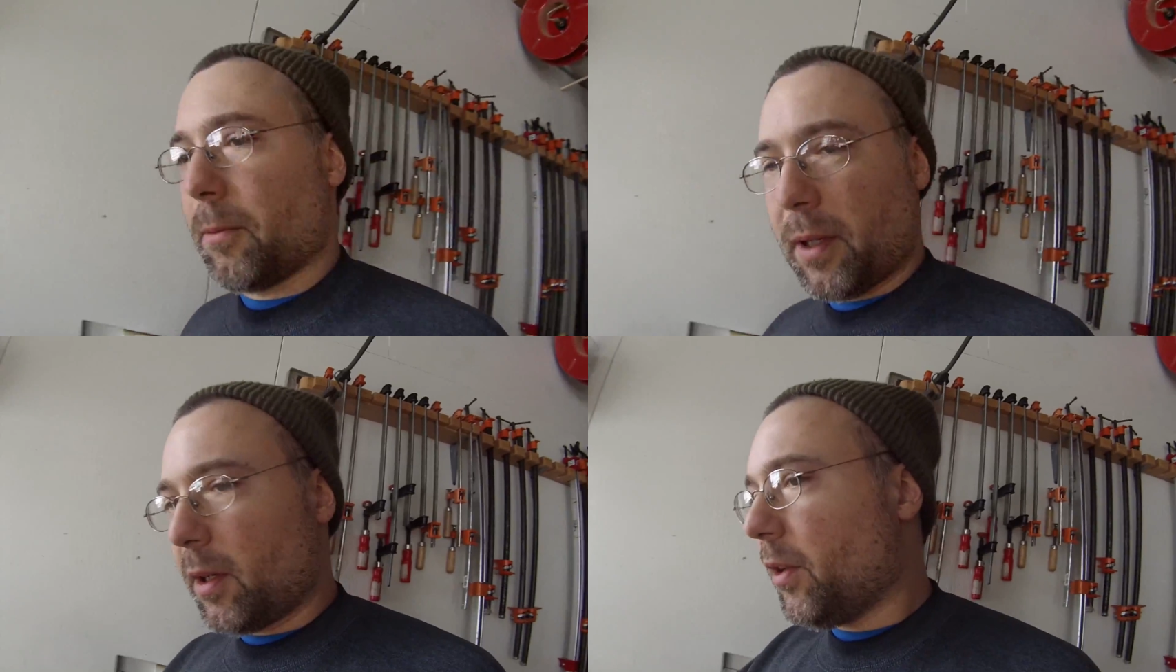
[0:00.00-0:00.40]

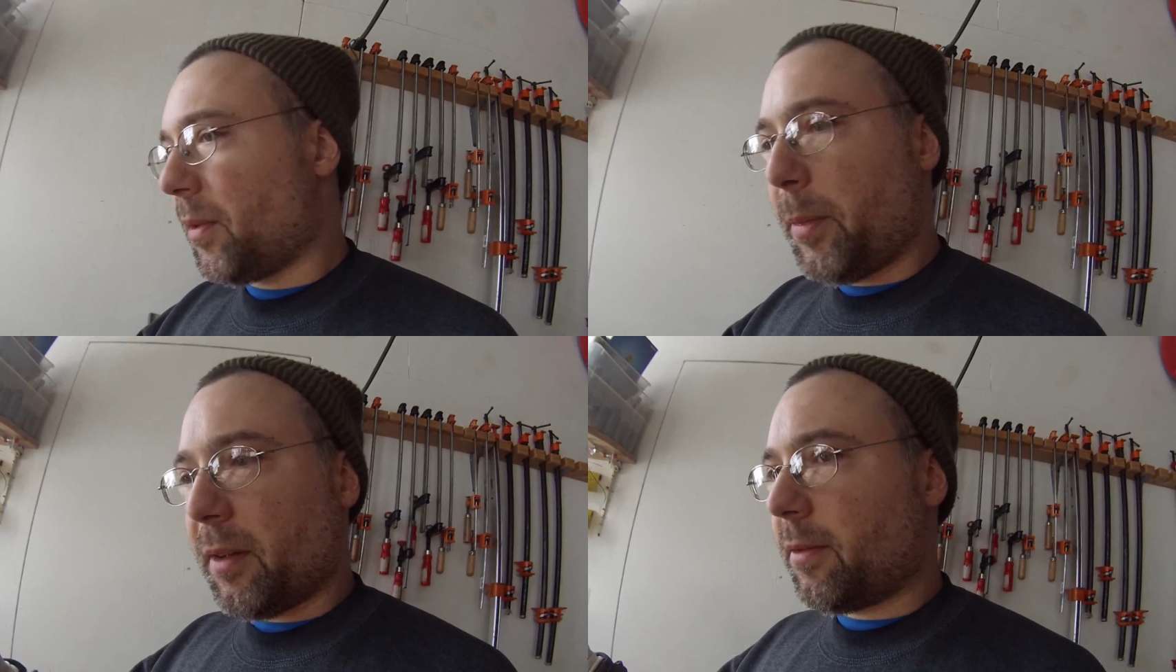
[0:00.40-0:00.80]
And when it
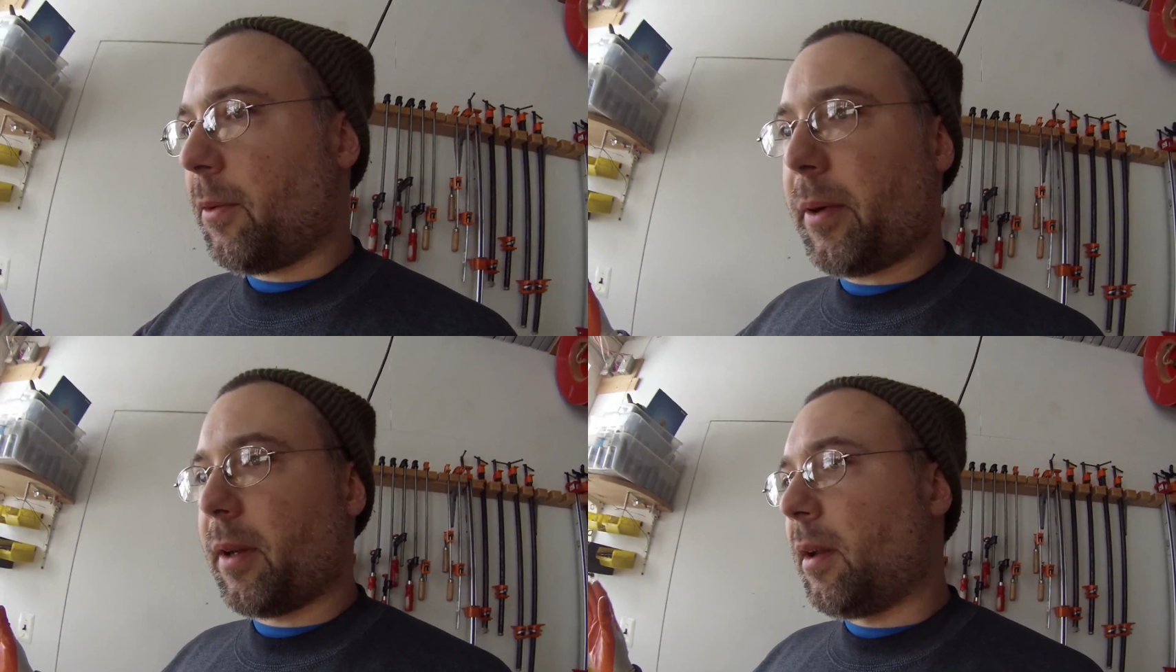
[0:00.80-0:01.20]
goes above
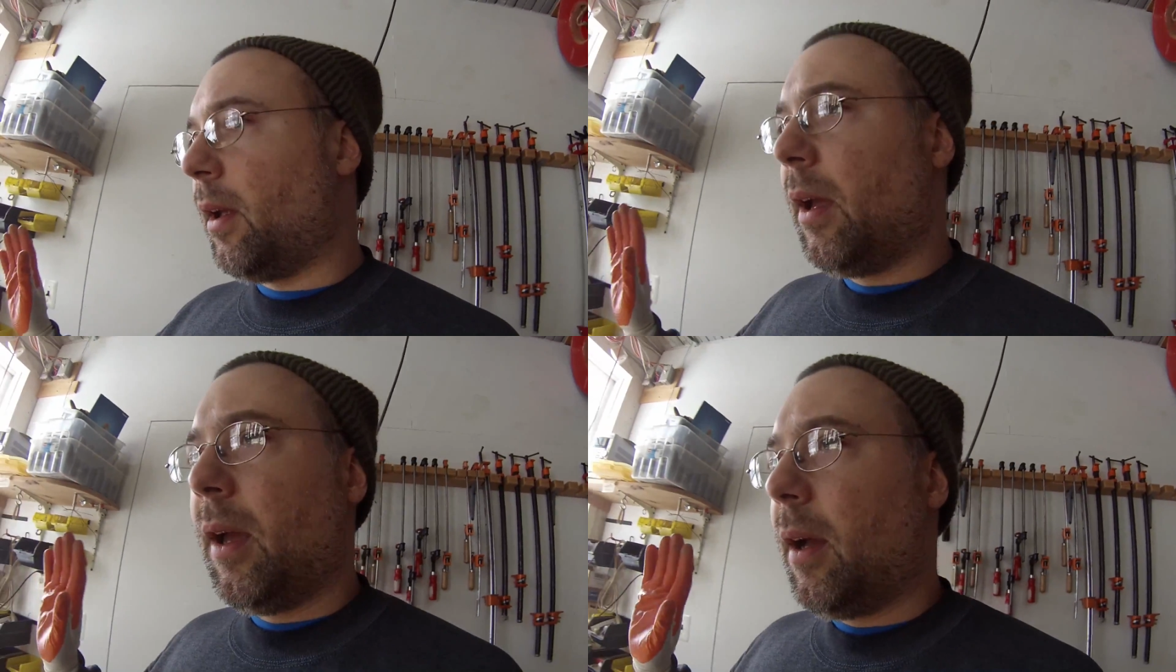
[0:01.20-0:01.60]
40
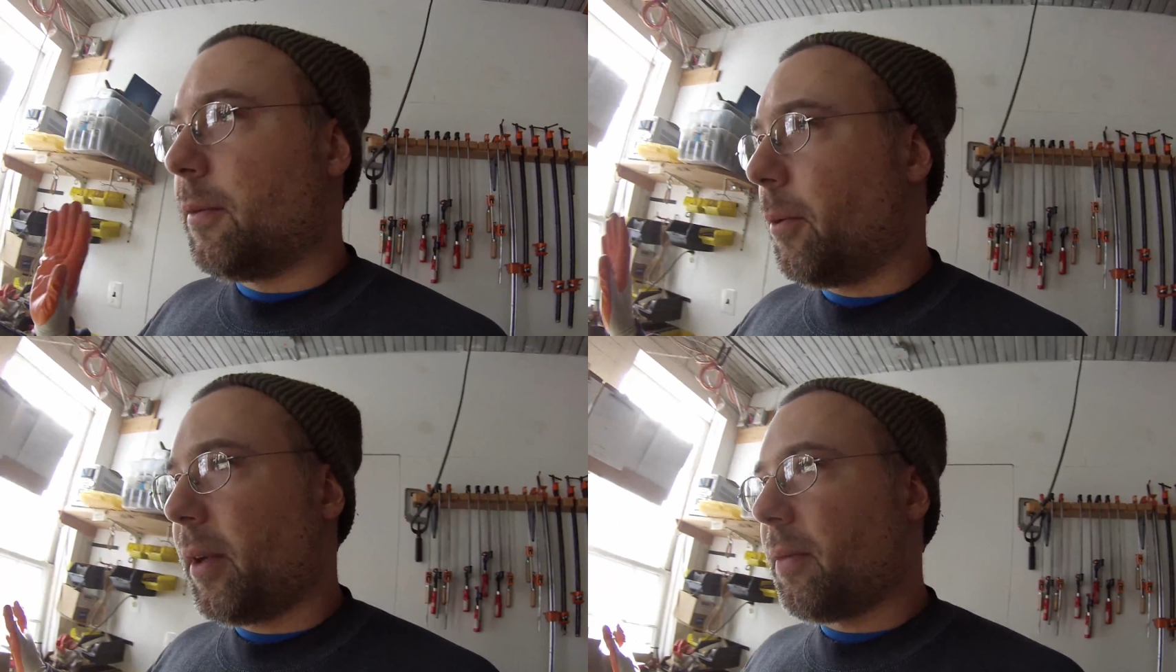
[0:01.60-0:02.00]

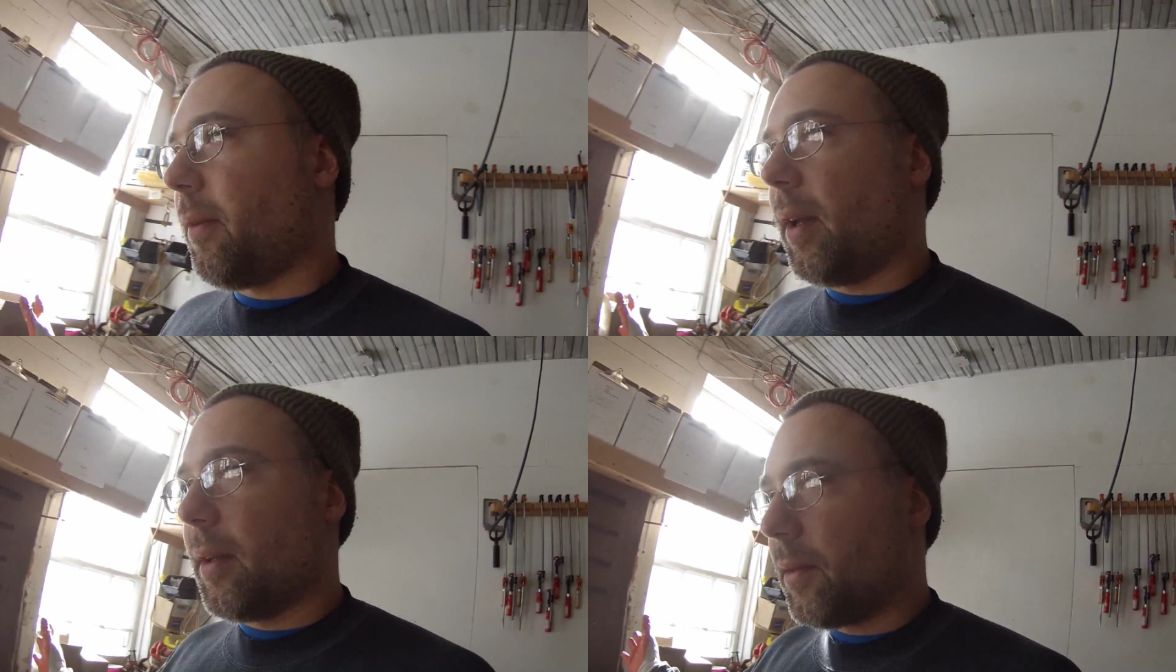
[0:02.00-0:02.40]

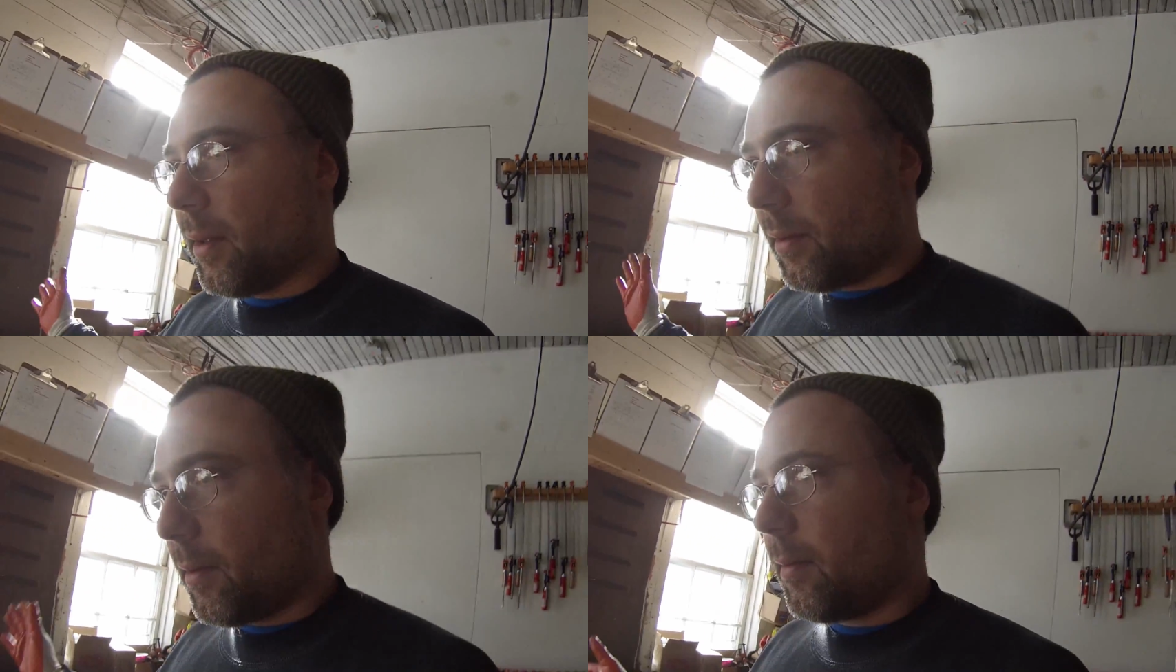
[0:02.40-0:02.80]
feet,
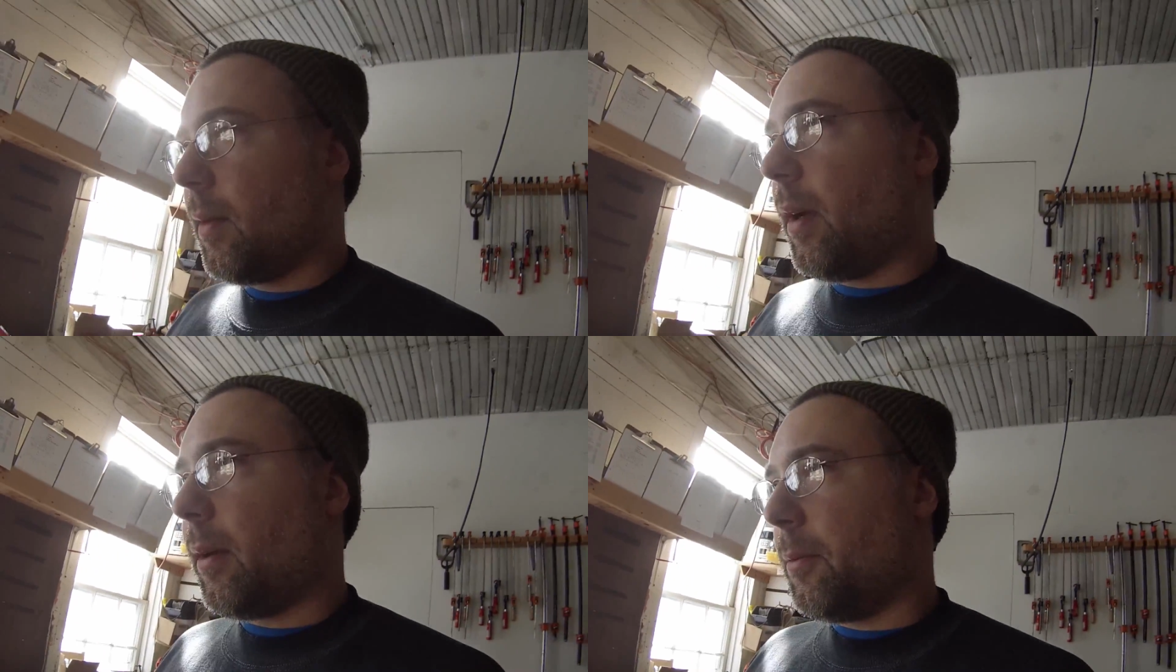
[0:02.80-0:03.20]
it's
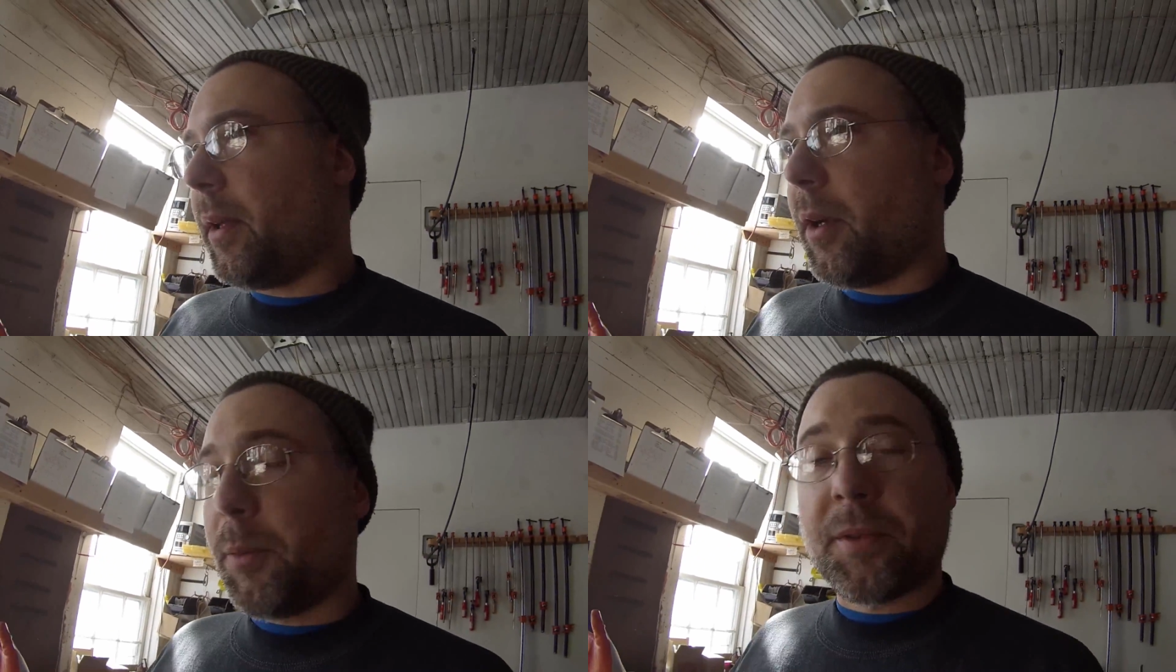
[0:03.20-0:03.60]

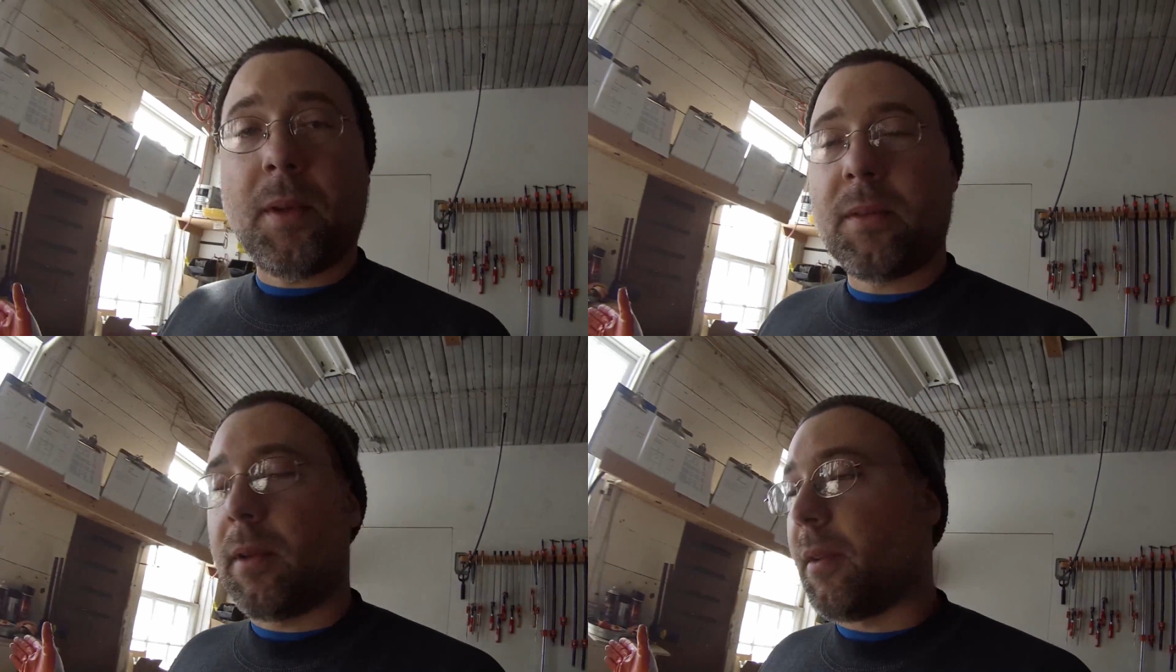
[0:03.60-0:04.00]
really almost
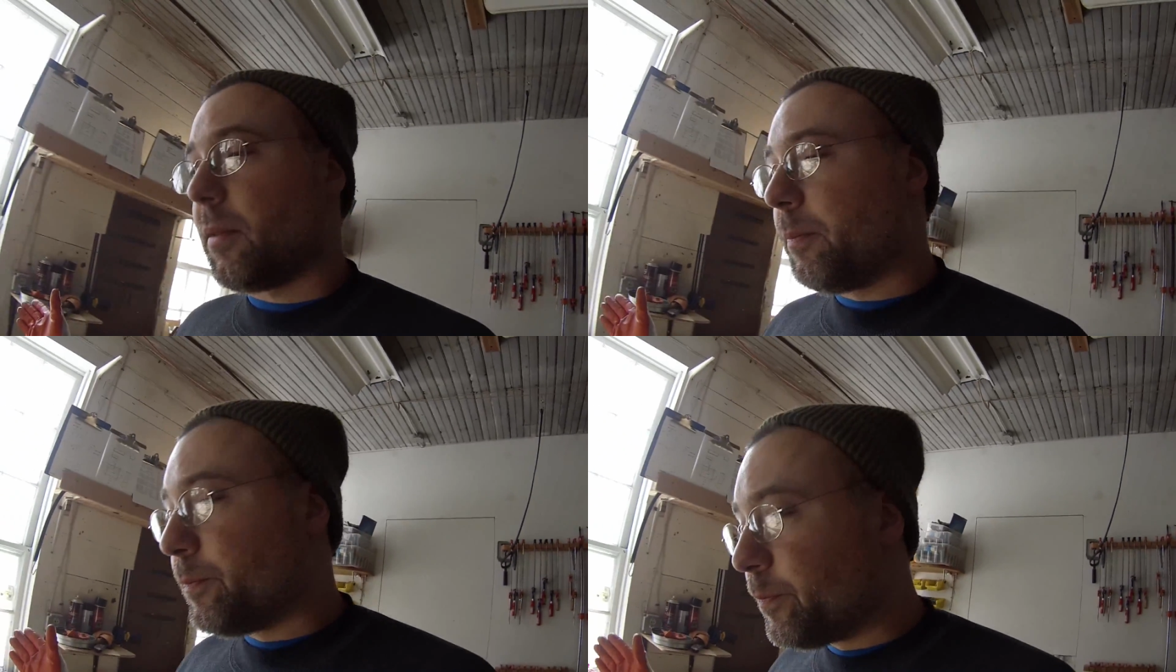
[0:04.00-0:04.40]
useless.